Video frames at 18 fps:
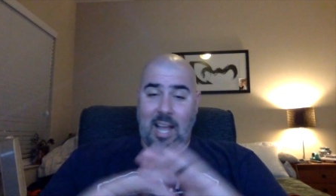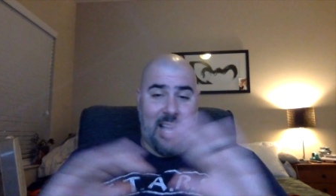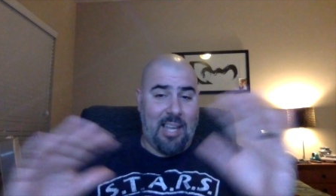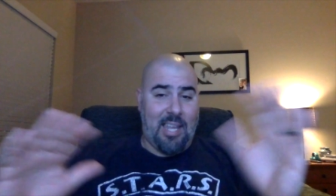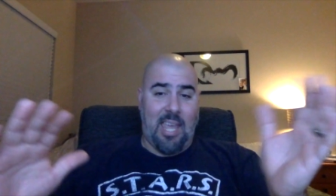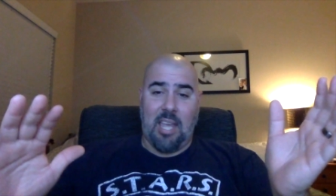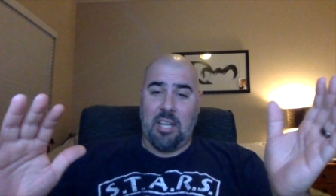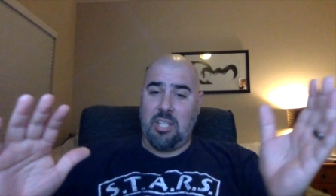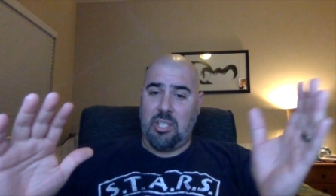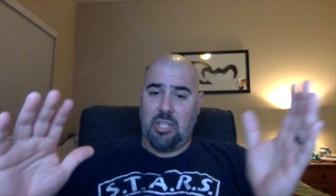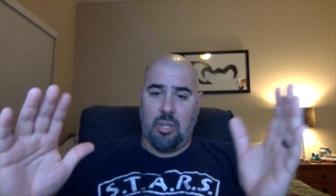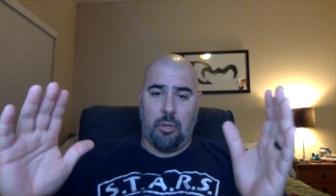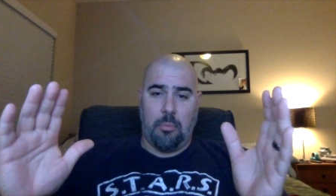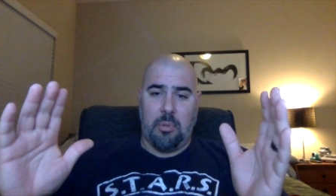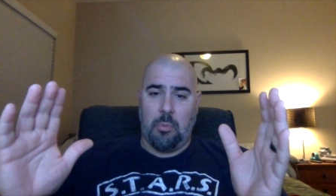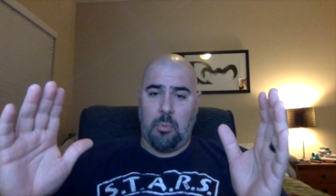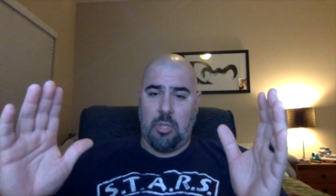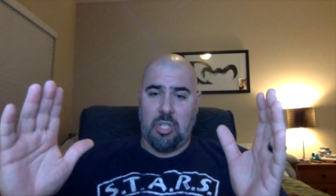I can't
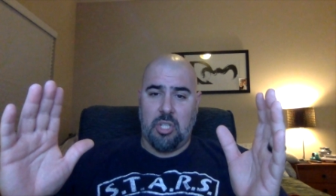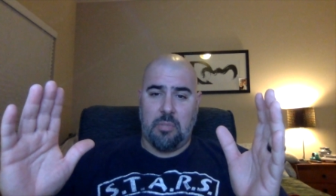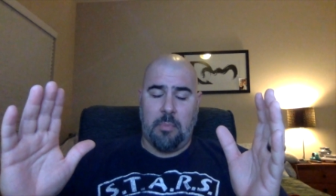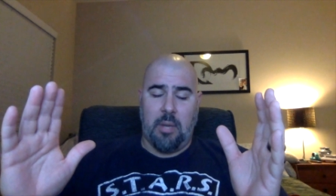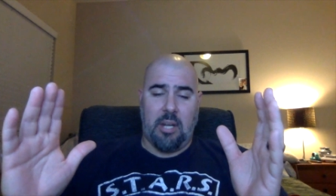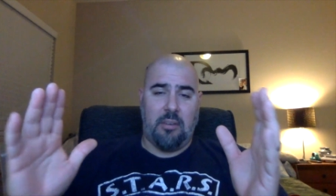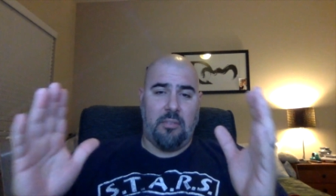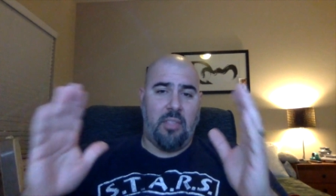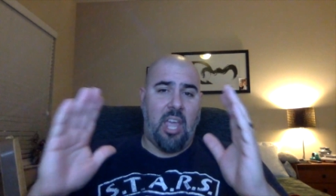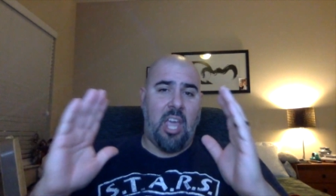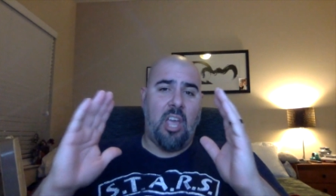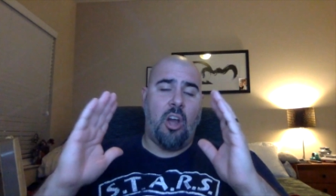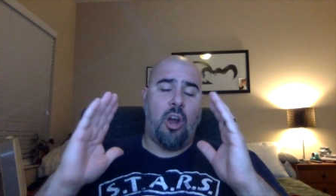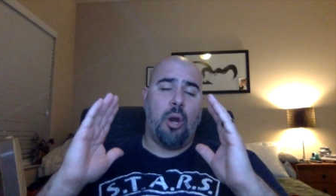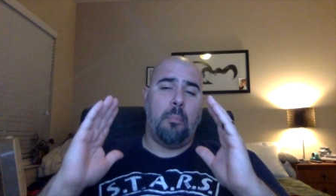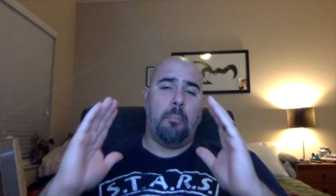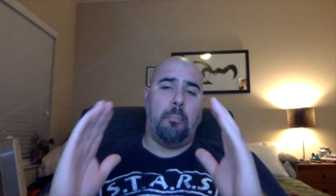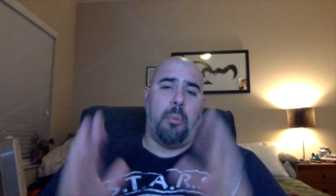determine which is better. They
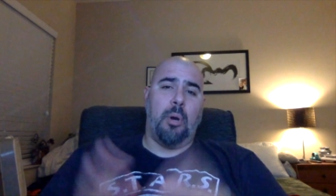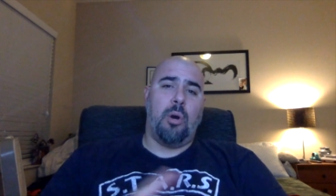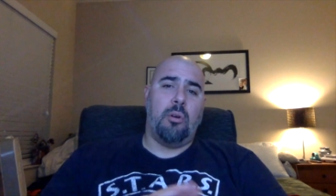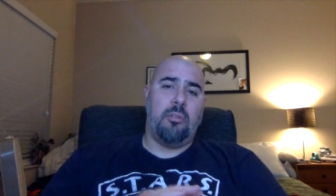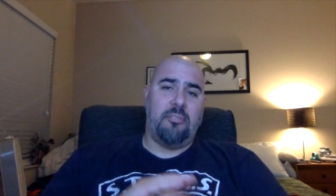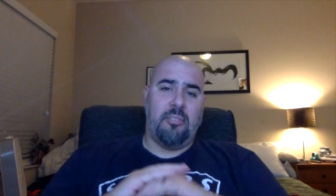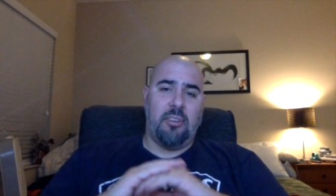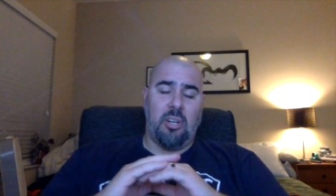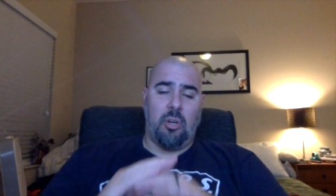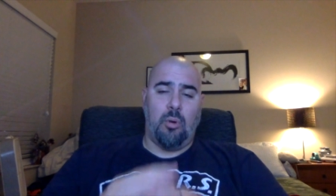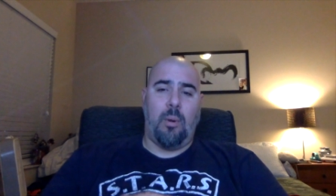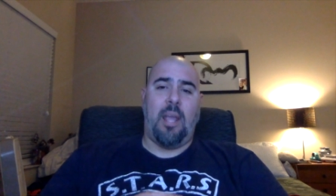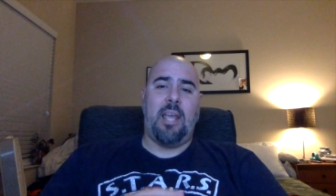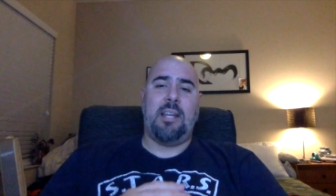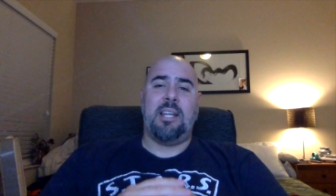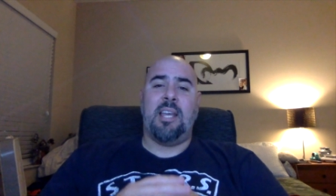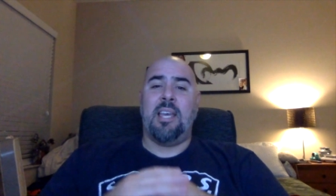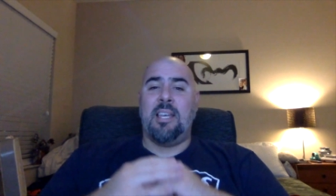are both
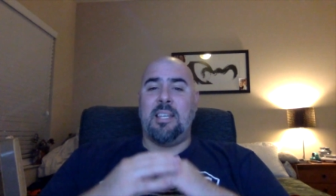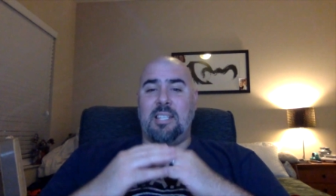great.